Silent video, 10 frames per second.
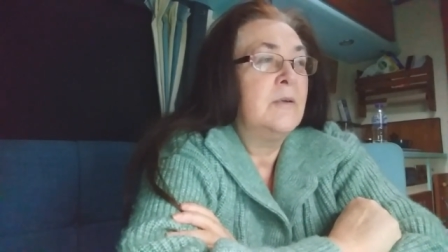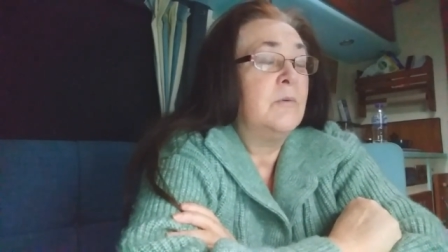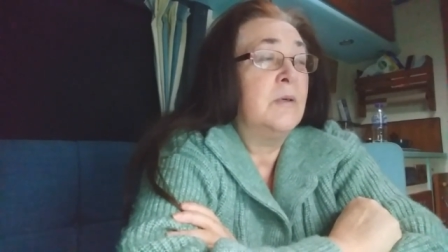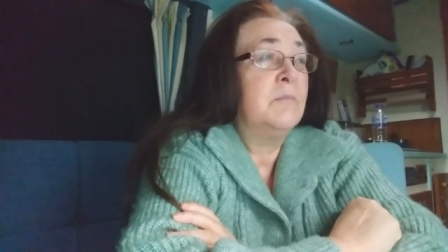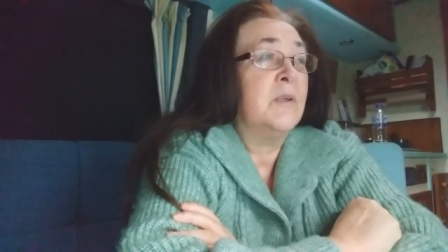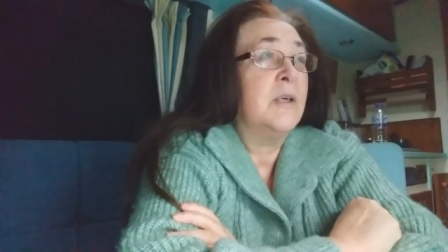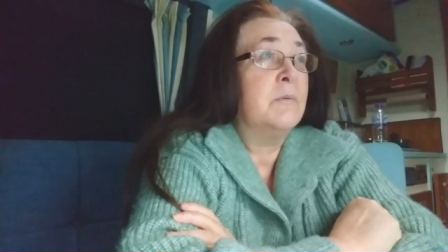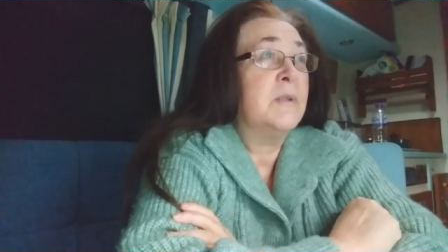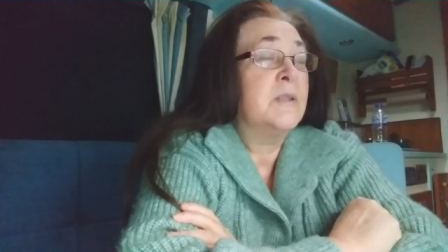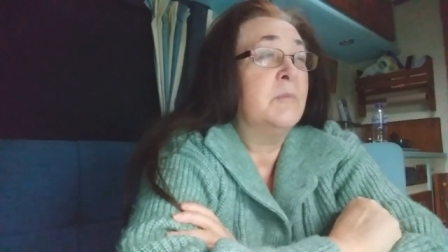One guy
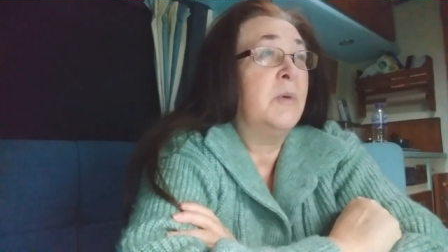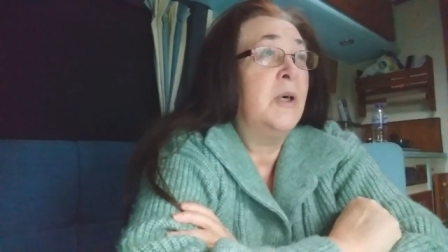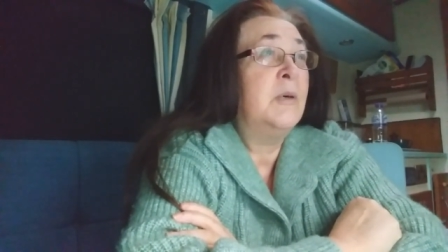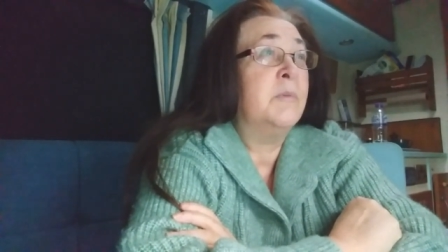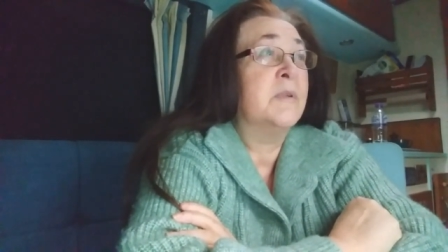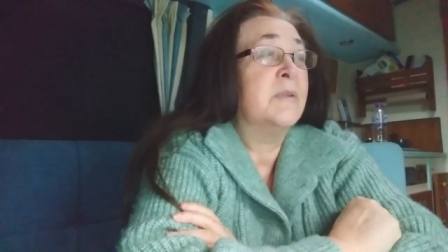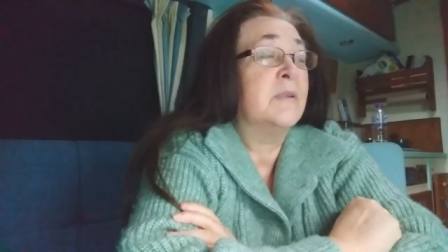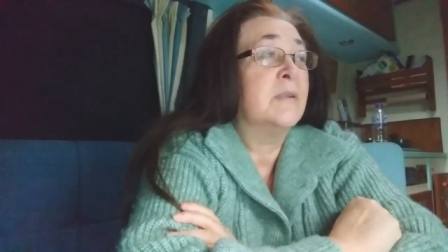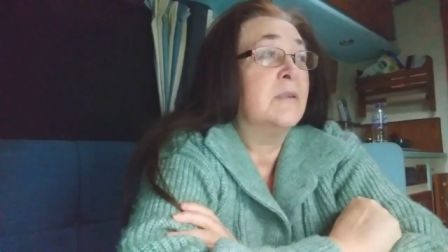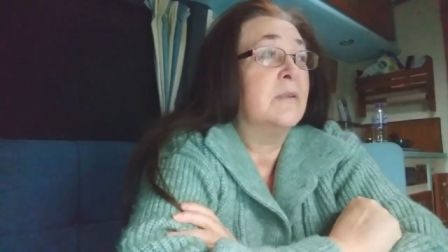went to the barbers
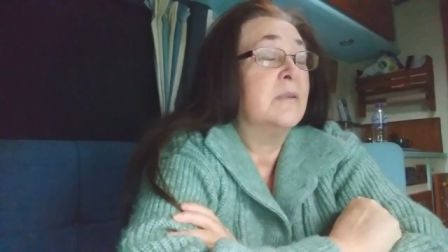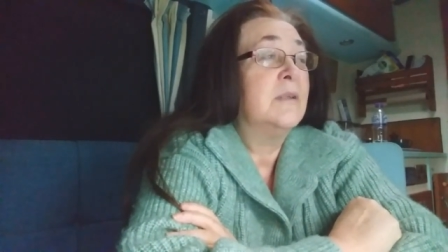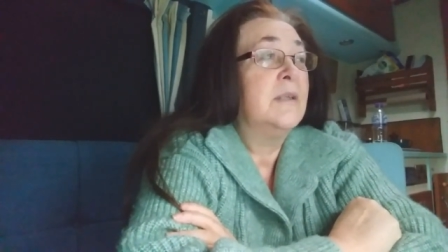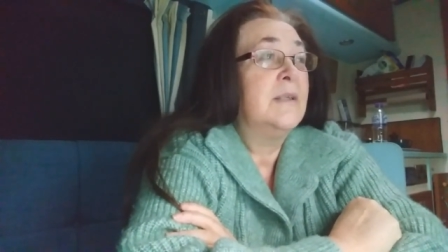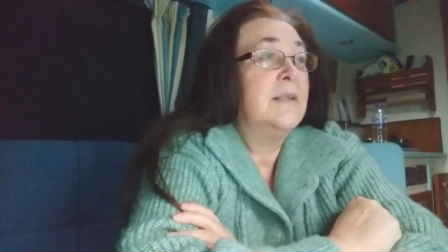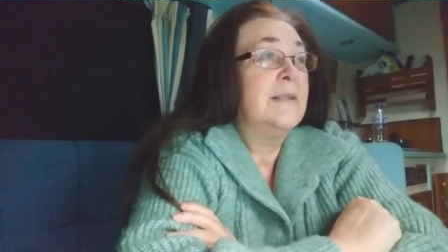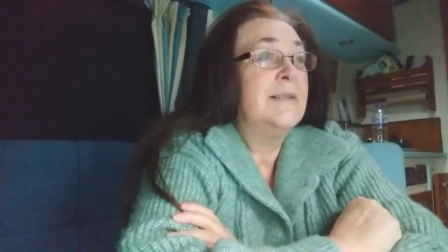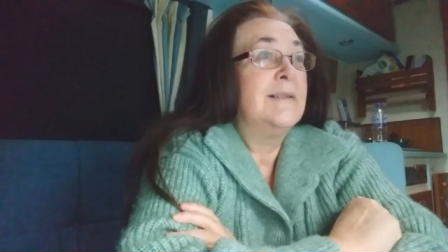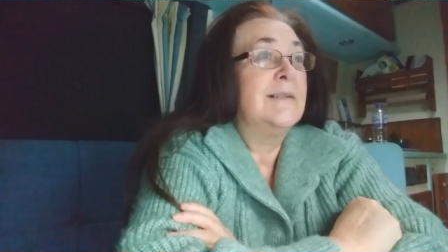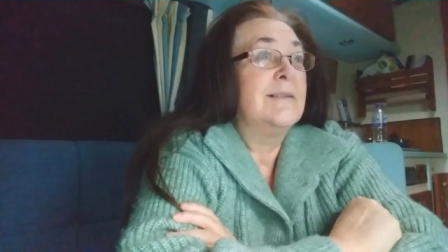and got
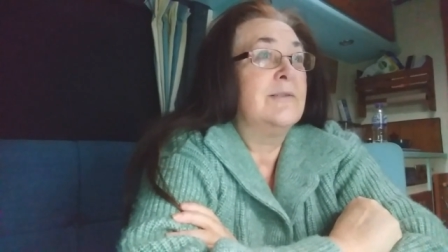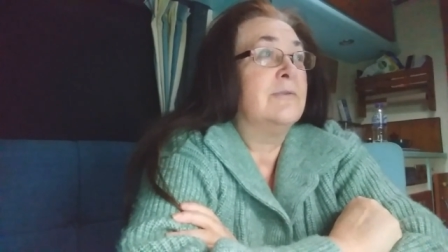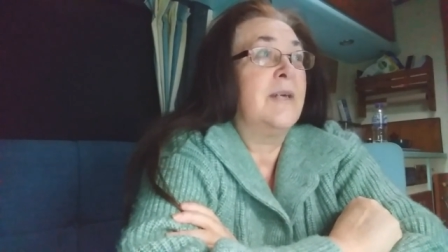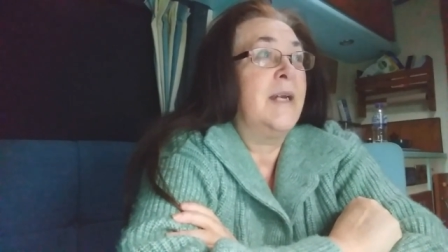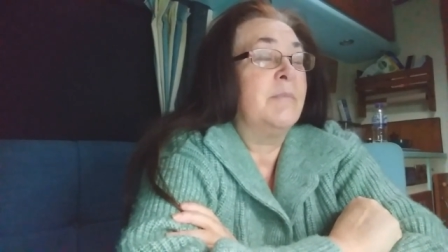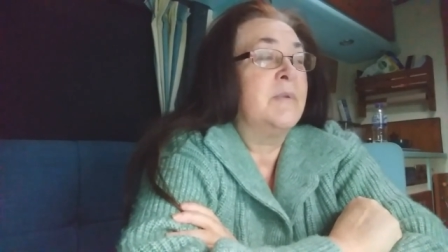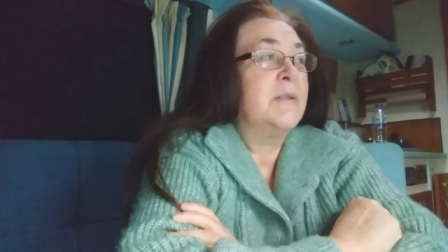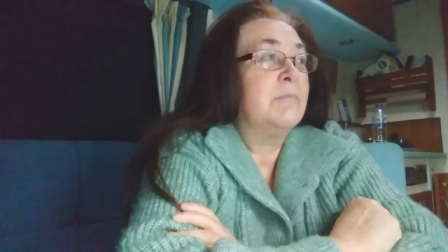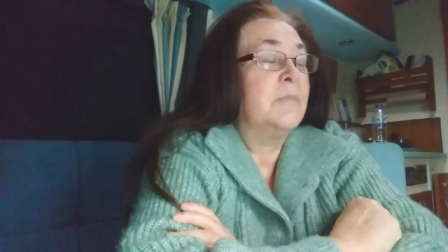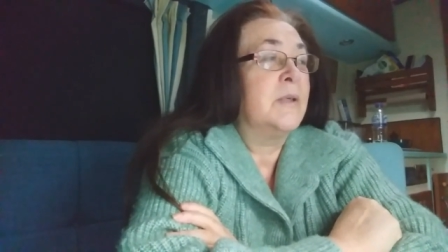grabbed
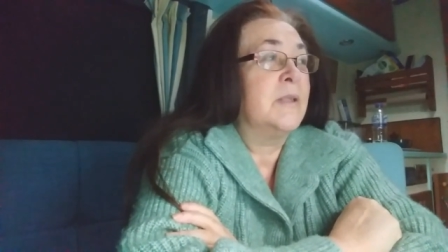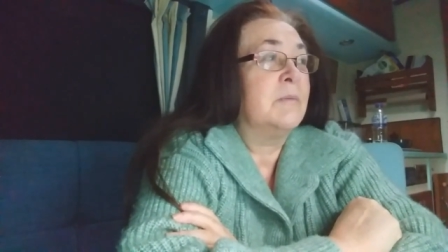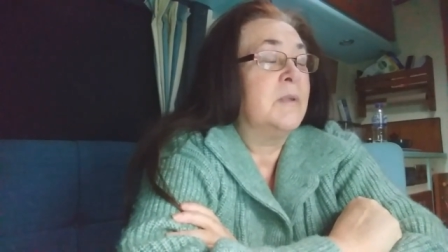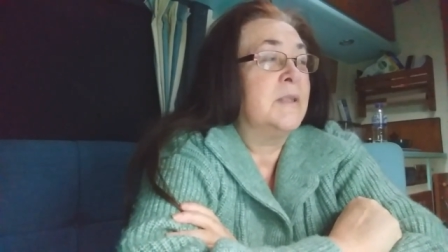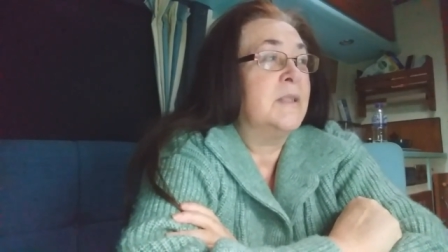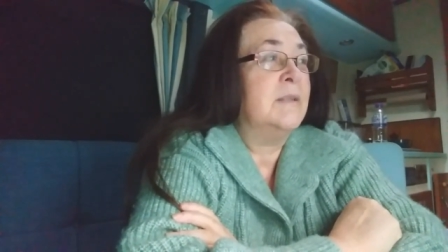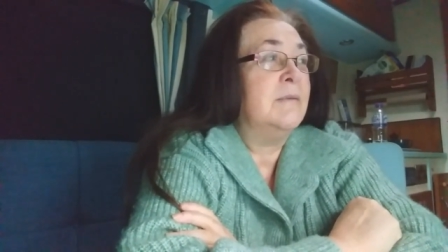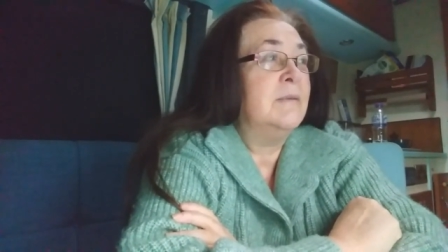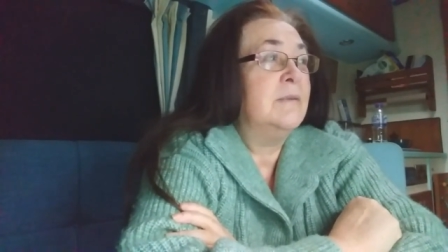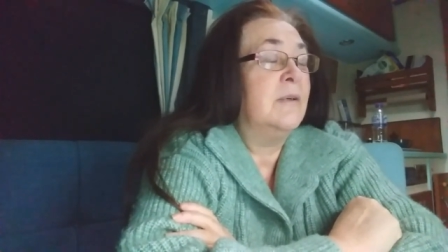by the bloody
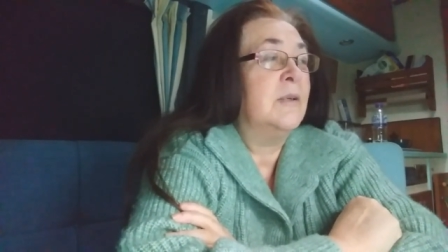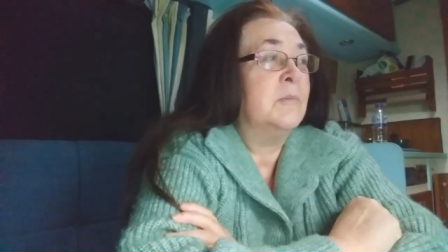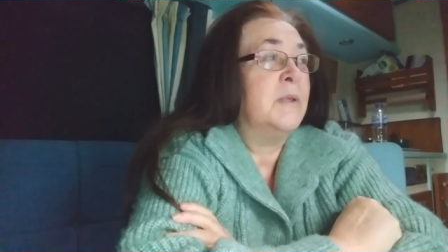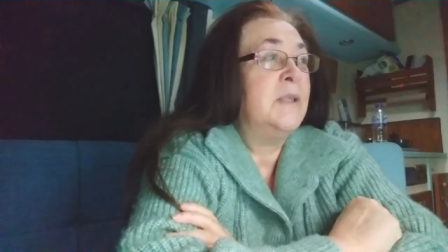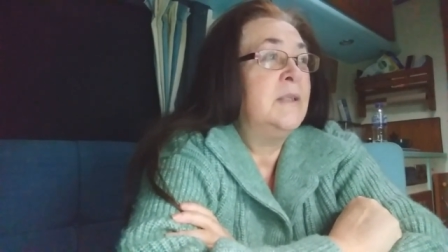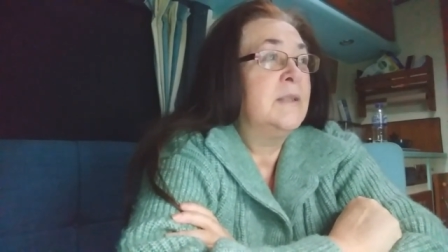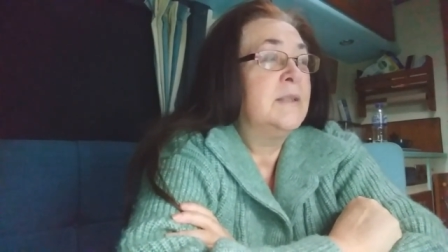army.